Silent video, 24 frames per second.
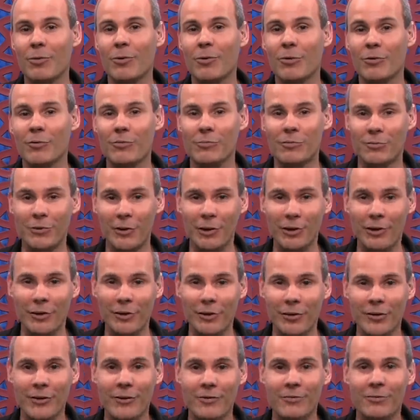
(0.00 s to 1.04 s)
or
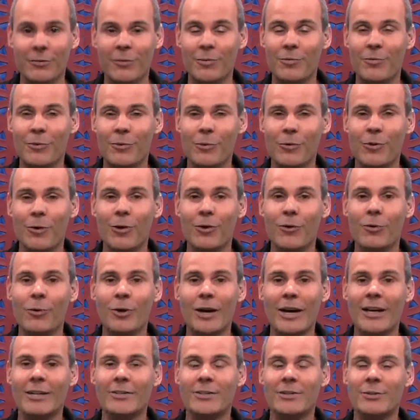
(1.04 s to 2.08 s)
follow for more,
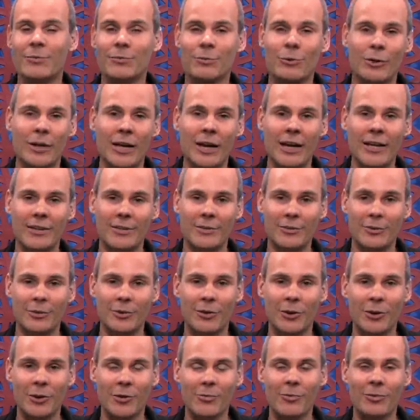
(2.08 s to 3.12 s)
or head to
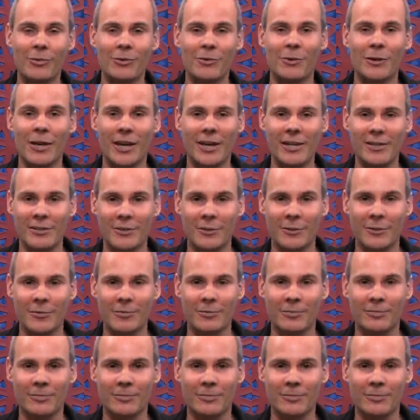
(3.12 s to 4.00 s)
rawcut.com.au.